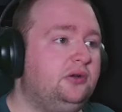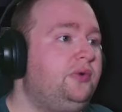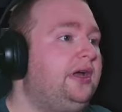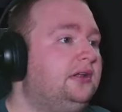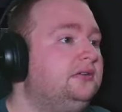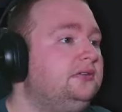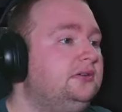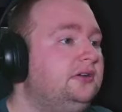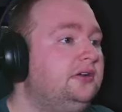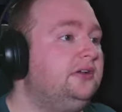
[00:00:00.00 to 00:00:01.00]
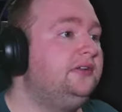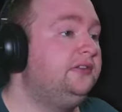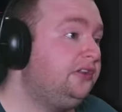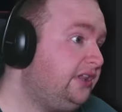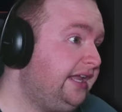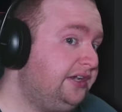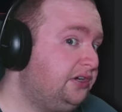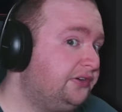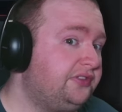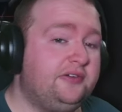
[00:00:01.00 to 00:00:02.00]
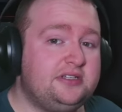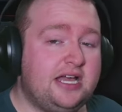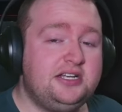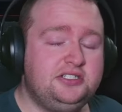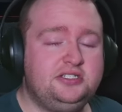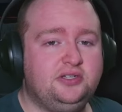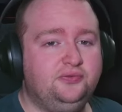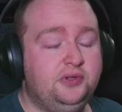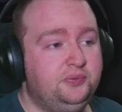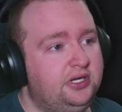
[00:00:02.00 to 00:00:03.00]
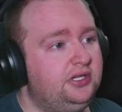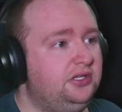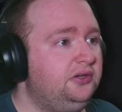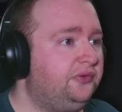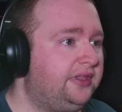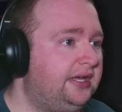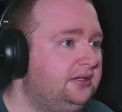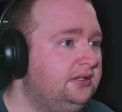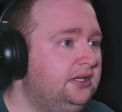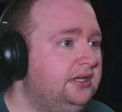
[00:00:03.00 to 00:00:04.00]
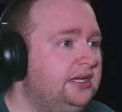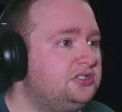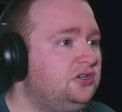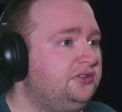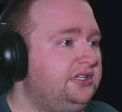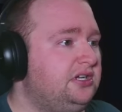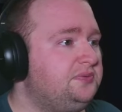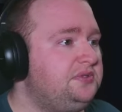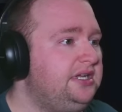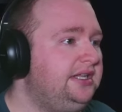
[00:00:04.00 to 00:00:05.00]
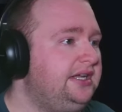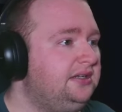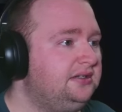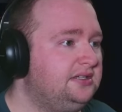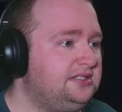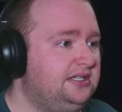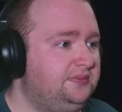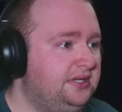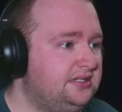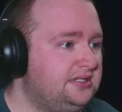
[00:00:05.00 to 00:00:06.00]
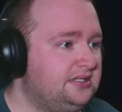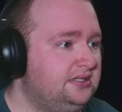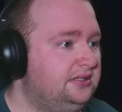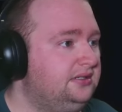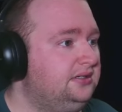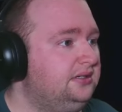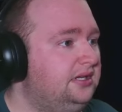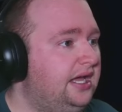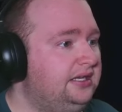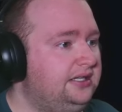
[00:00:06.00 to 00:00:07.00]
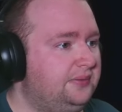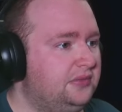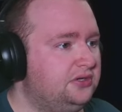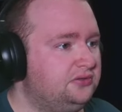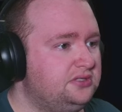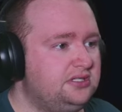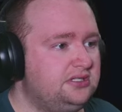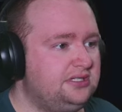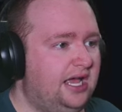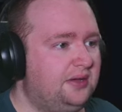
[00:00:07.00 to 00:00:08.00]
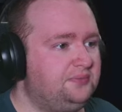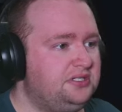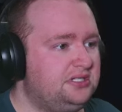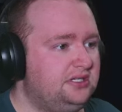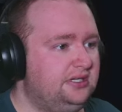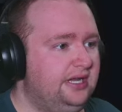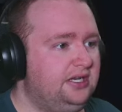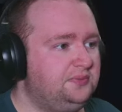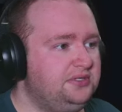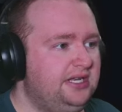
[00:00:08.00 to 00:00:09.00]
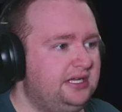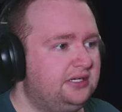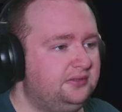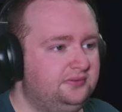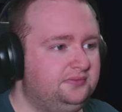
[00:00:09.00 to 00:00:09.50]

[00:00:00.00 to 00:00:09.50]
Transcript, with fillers: Well, luckily enough, there is actually something we can do with that. It's called the Obsidian Snippets and Demos tabs in Obsidian.